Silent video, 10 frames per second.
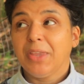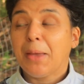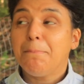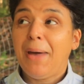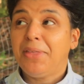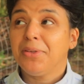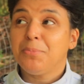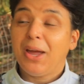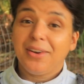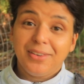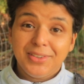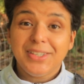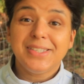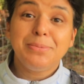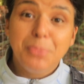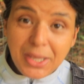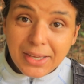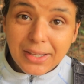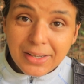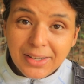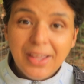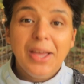mathematically speaking,